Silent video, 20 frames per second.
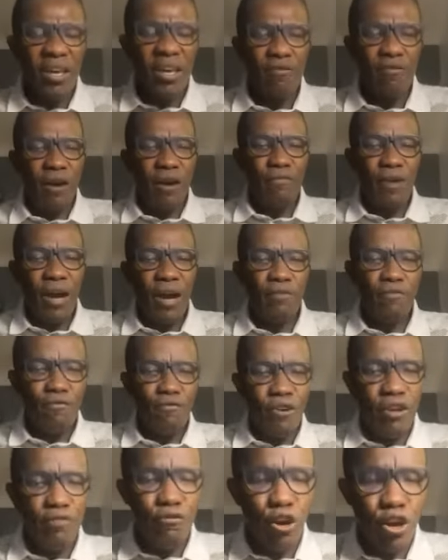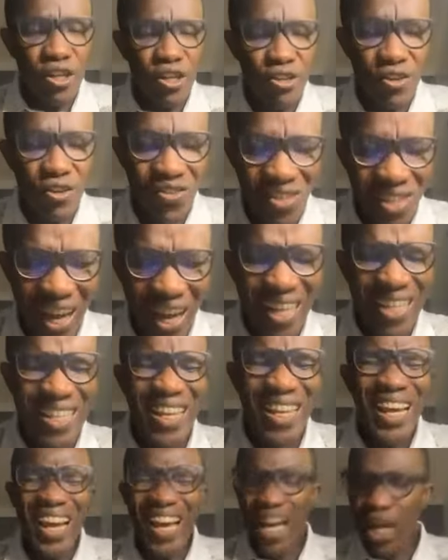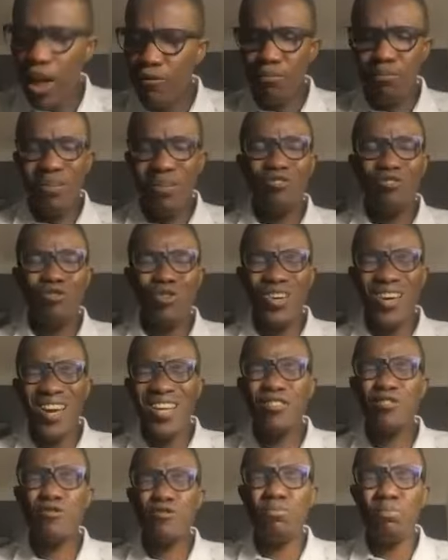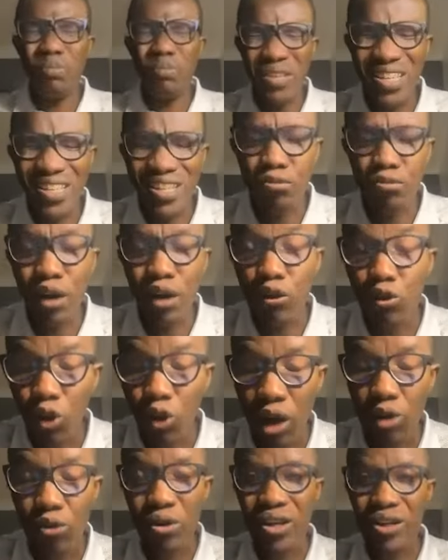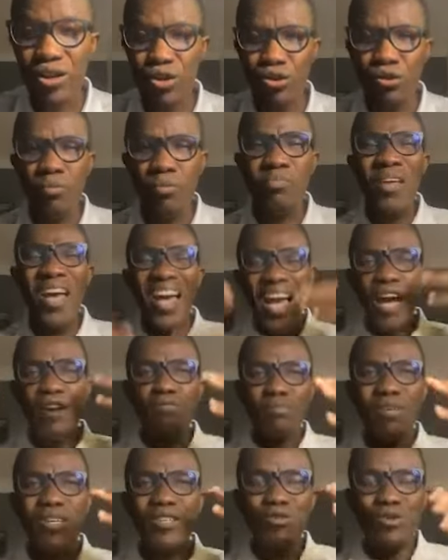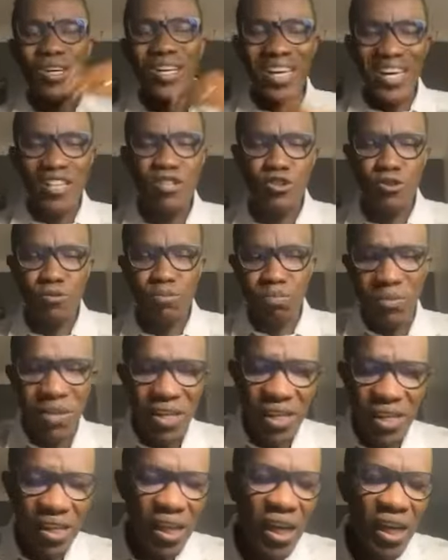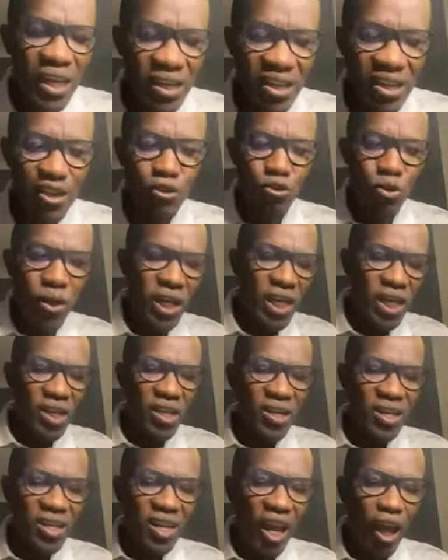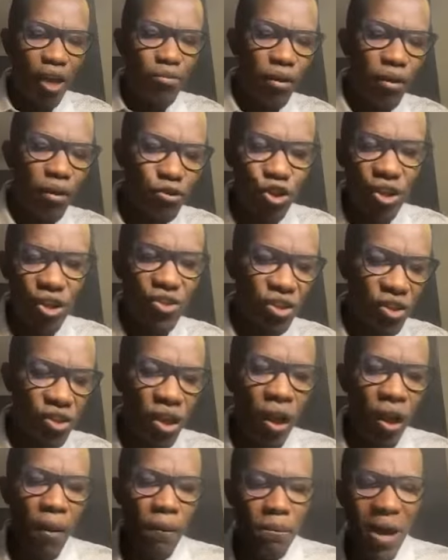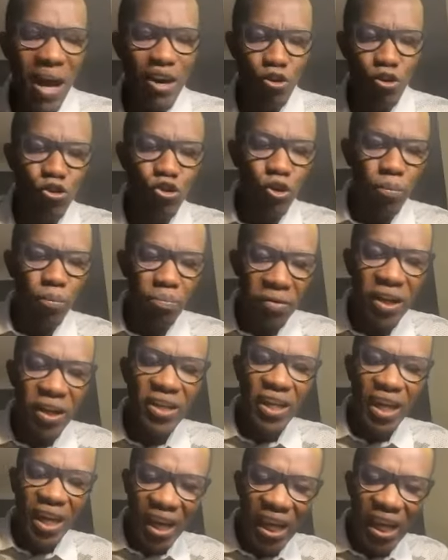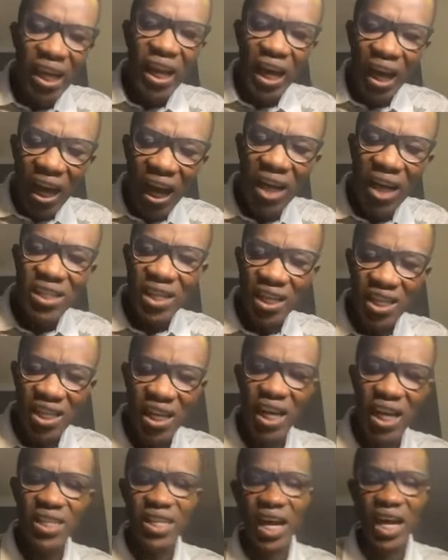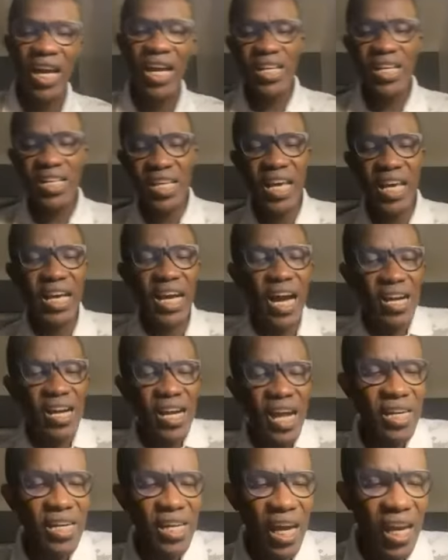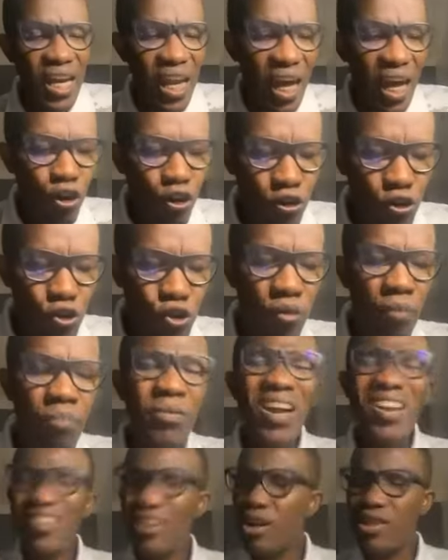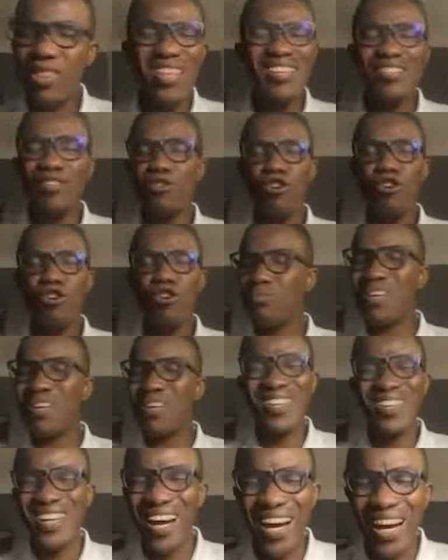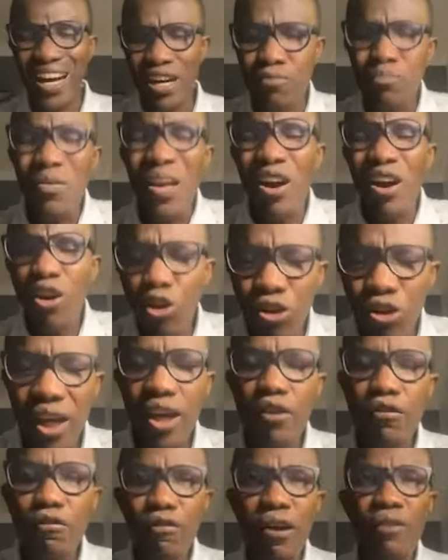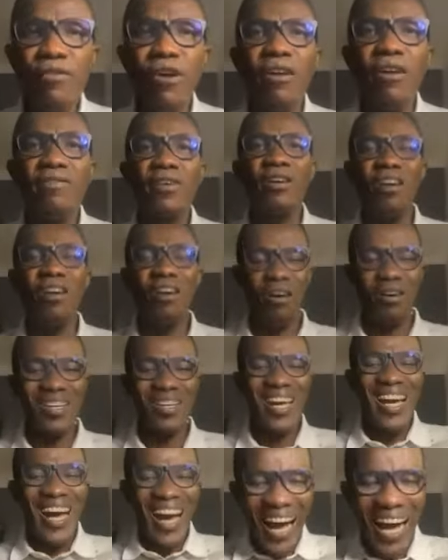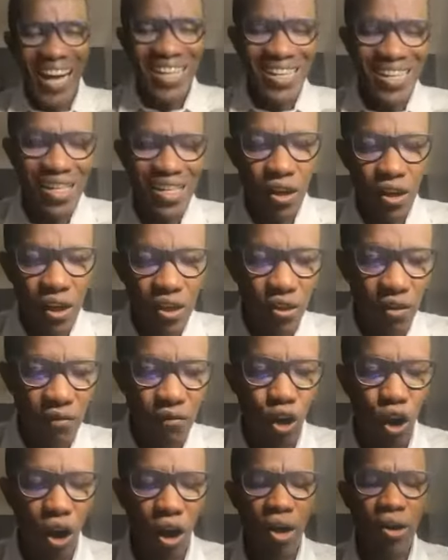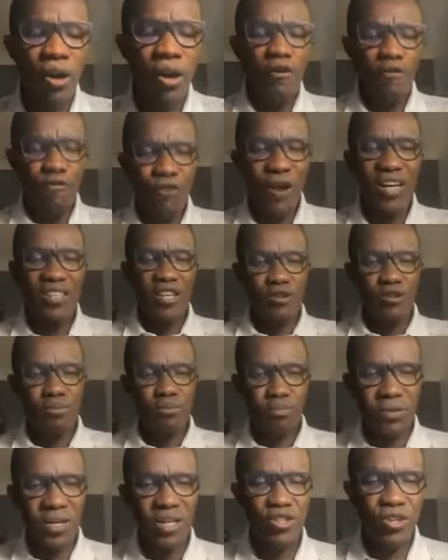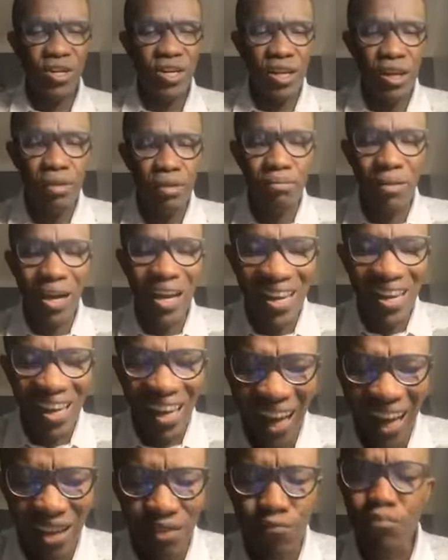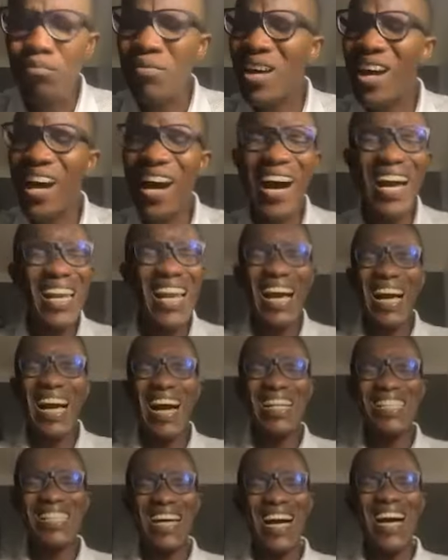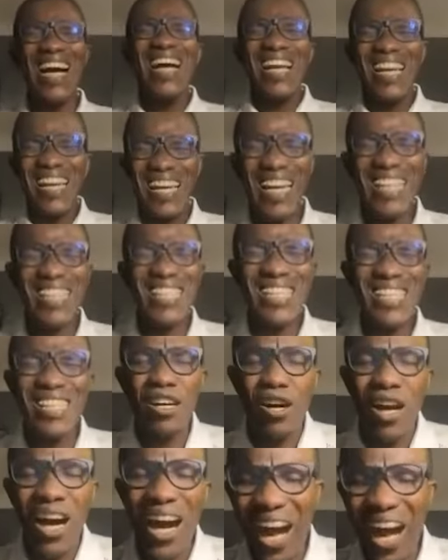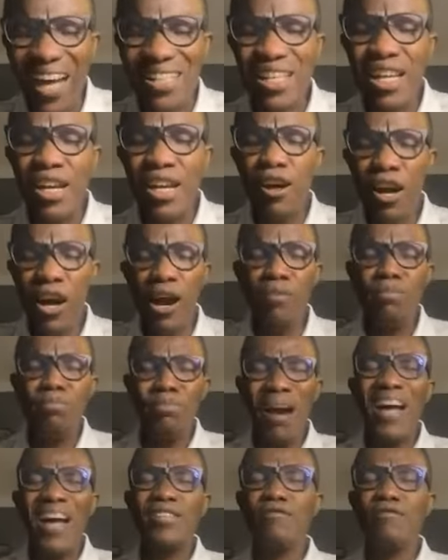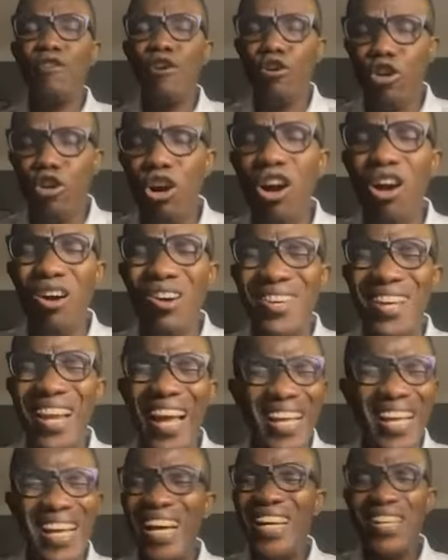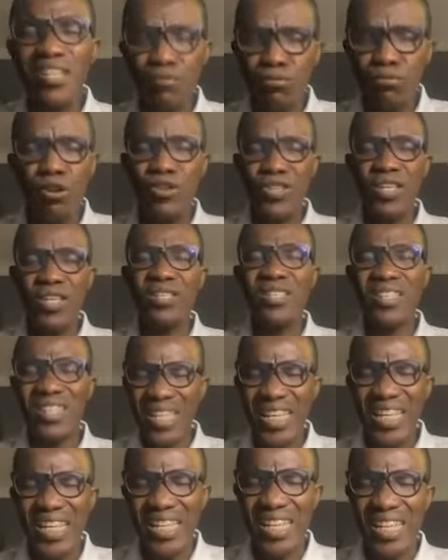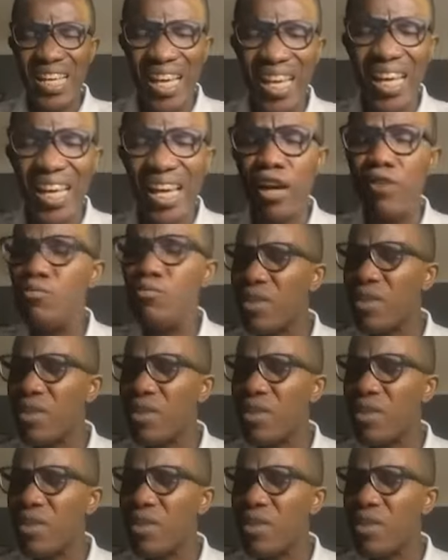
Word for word: If I found favor in your sight, help me to gain speed in my walk with you. Help me to gain speed this week in the name of Jesus. Marondo pray lakata shanda, yekaranda lakoto. Nothing slows me down. Only the favor of God and the grace of God finds expression in my life. Uh, Lakata, let your heart uh, pant for God like Moses did here.